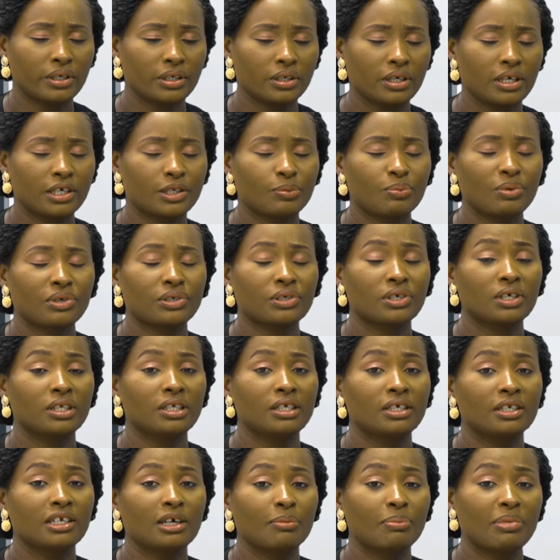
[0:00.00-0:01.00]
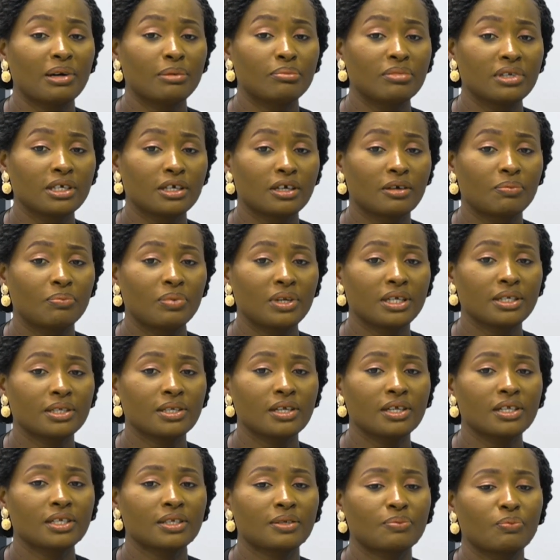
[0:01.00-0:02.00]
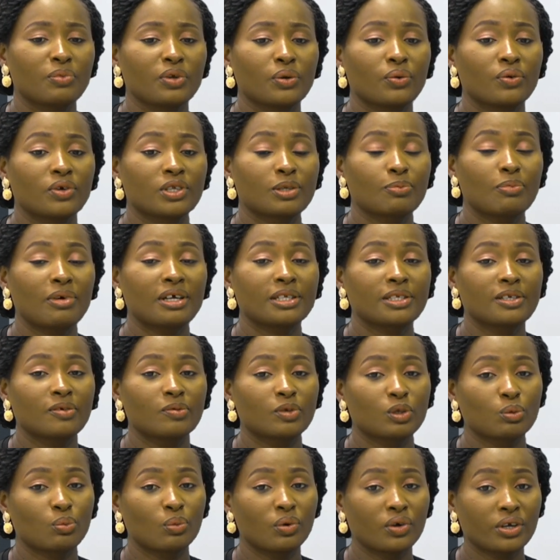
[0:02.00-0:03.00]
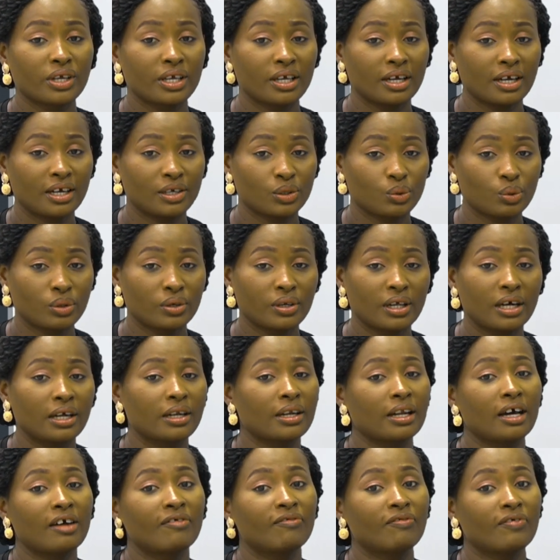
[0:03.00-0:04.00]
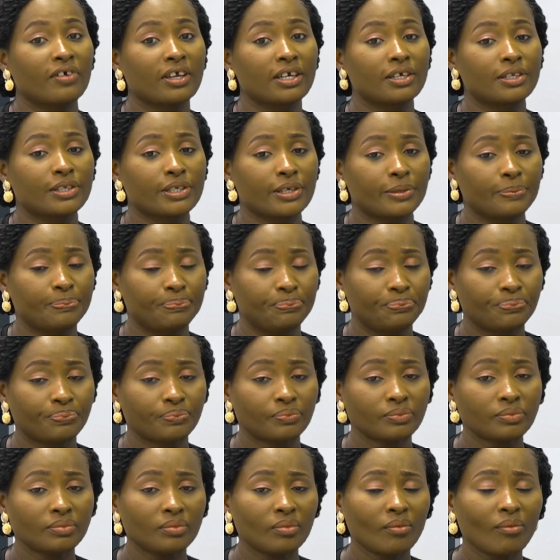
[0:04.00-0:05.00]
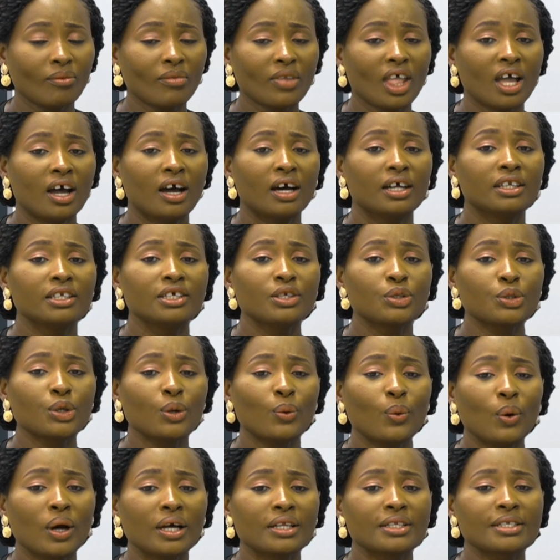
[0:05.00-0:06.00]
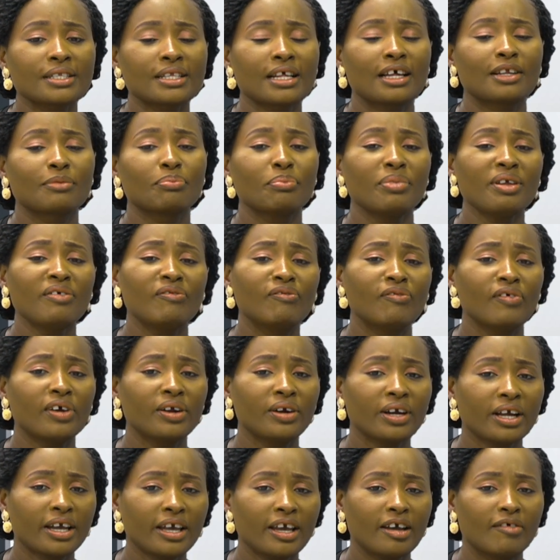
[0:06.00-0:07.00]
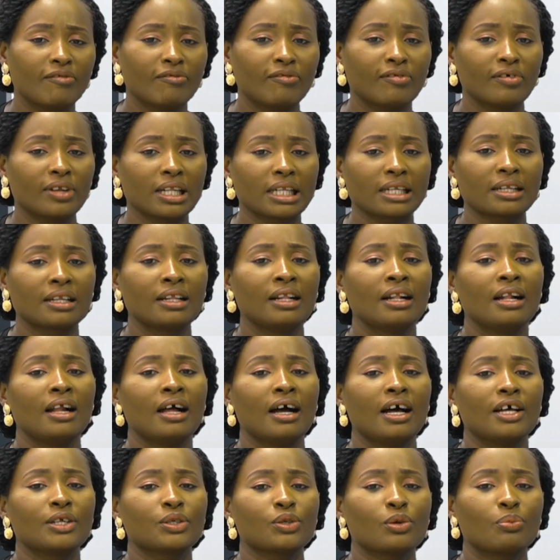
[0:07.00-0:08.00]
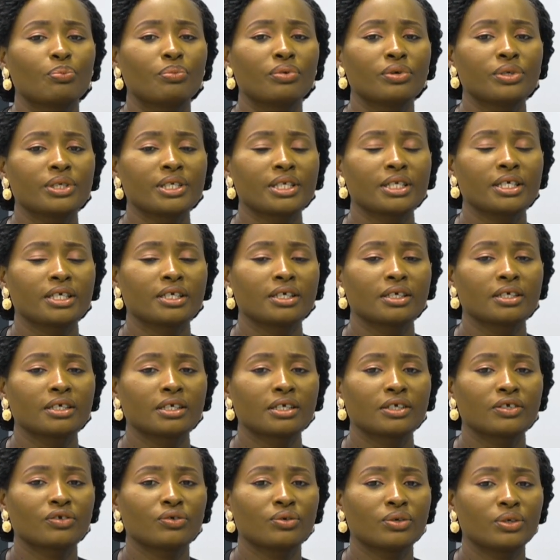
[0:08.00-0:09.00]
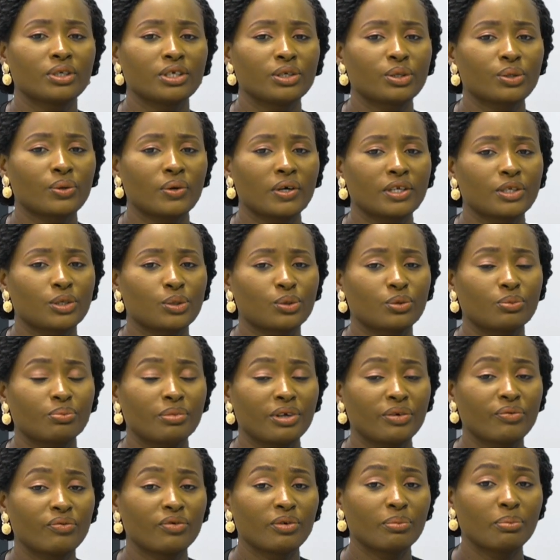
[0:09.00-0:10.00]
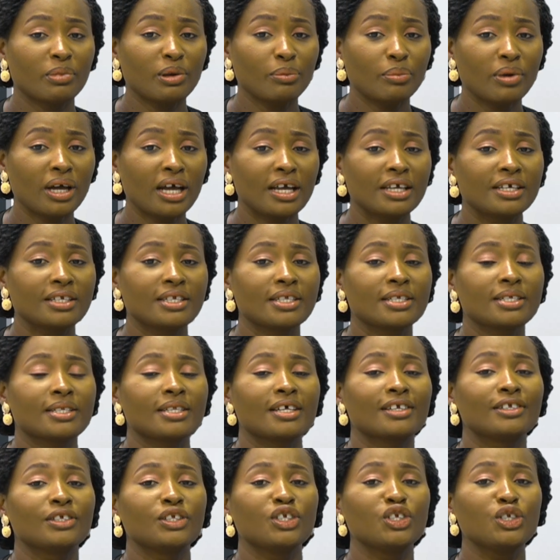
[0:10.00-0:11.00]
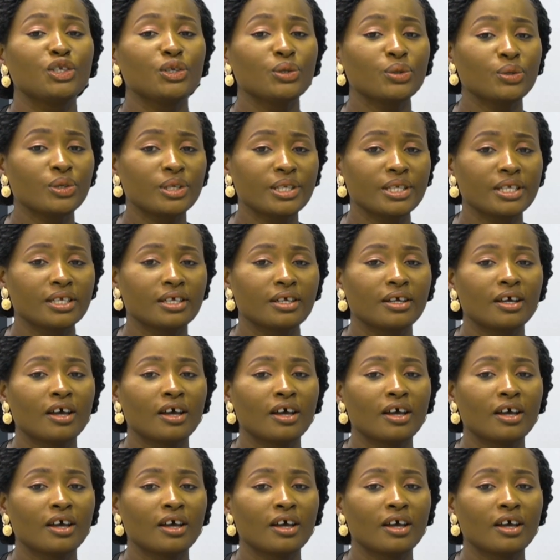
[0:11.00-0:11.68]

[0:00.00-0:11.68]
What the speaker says: especially in the public places, because passive smoking as well can affect our little ones. And be very careful as you're putting your little ones to bed. Remember, it is the duty